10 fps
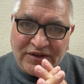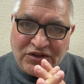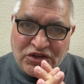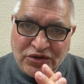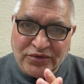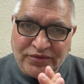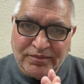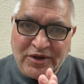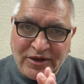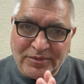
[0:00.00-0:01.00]

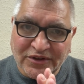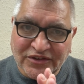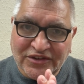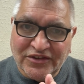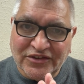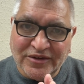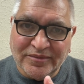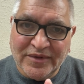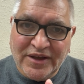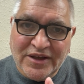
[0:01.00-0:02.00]
dual-purpose
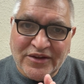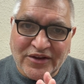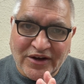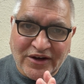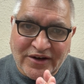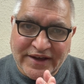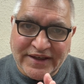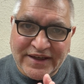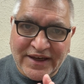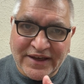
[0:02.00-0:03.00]
system that I
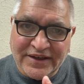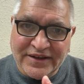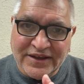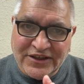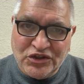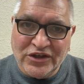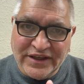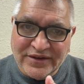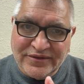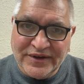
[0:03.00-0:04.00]
can
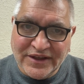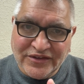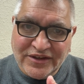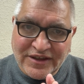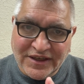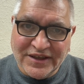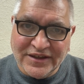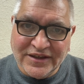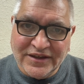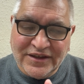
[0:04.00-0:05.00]
literally fit
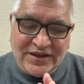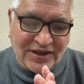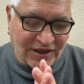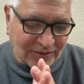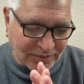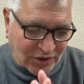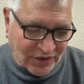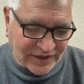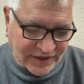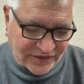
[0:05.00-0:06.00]
in a
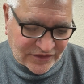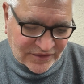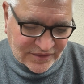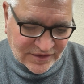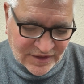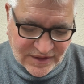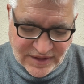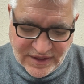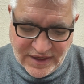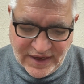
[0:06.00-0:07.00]
pocket.
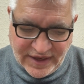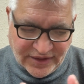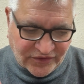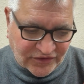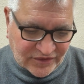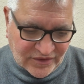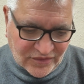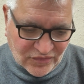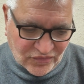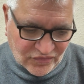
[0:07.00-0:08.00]
And
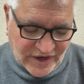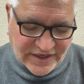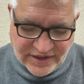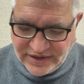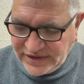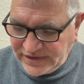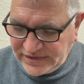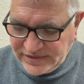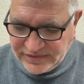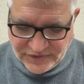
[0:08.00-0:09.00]
regular
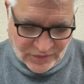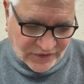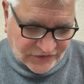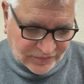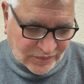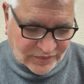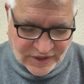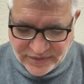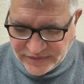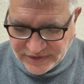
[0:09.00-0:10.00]
viewers will
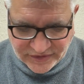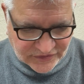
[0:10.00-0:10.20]
know that